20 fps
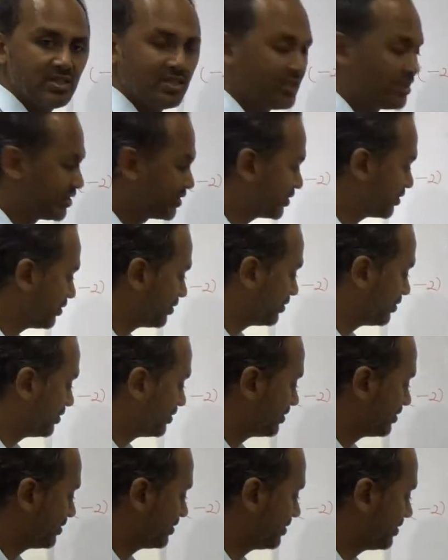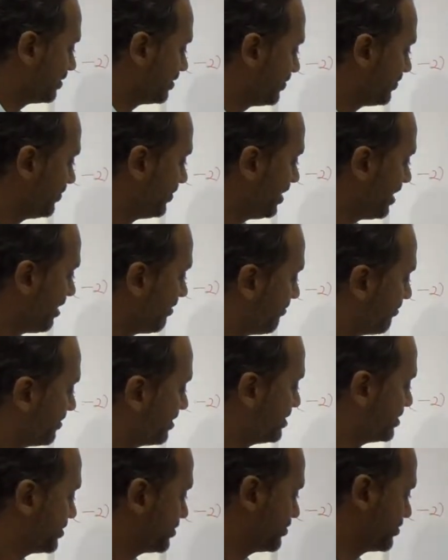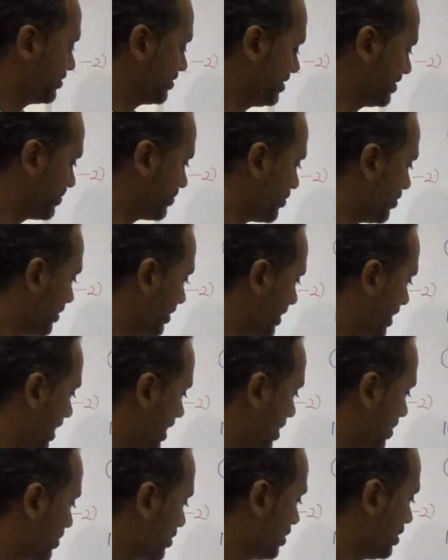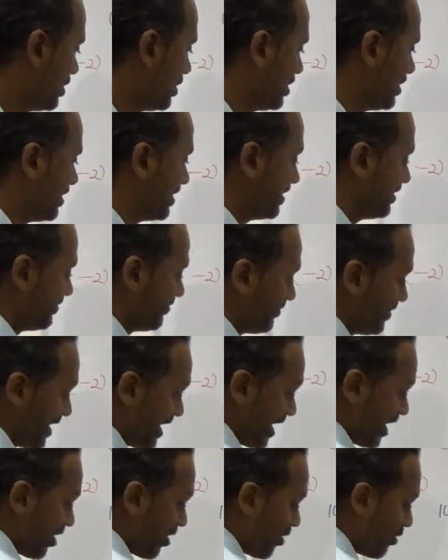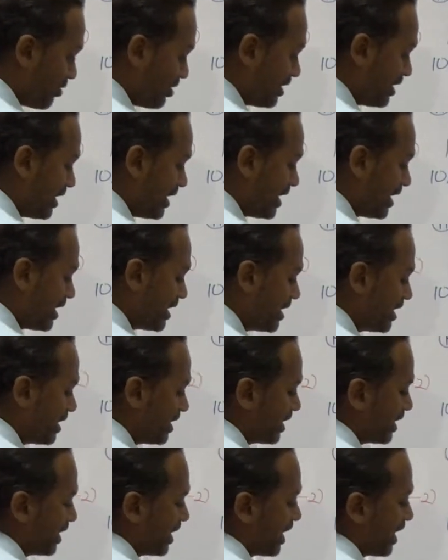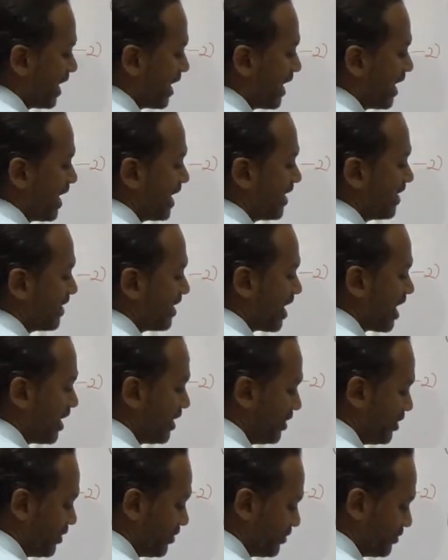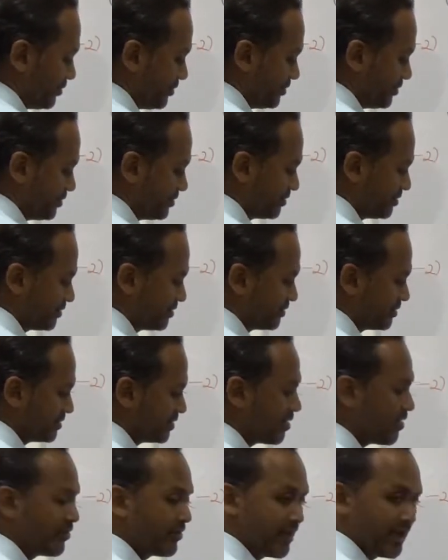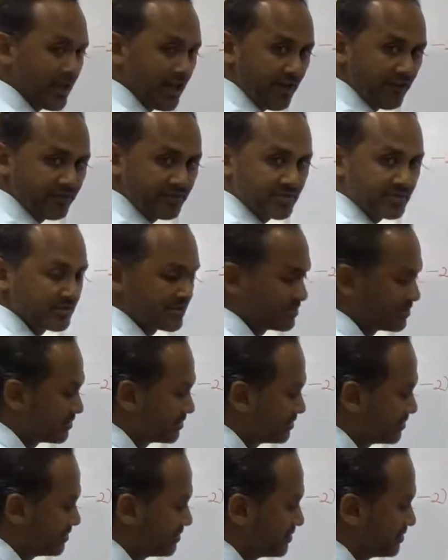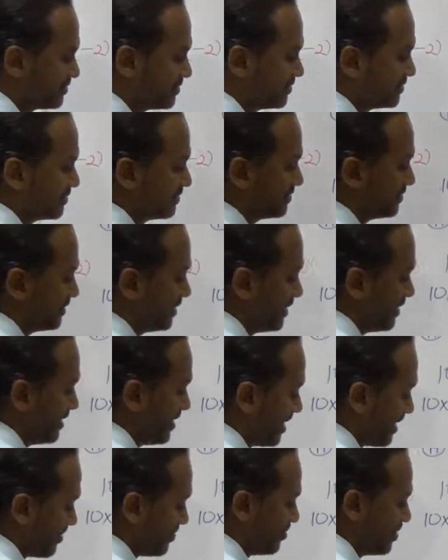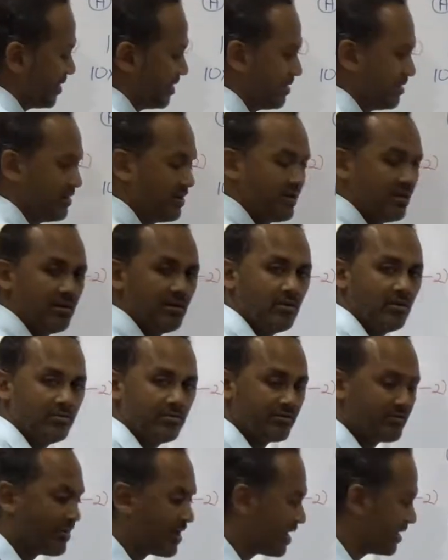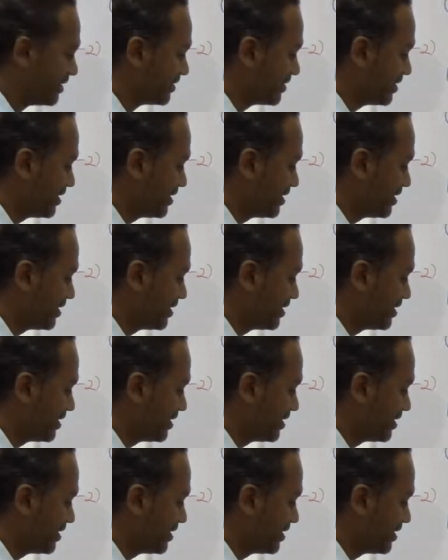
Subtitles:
So we have reached this point now where only unknown on the left and number on the right.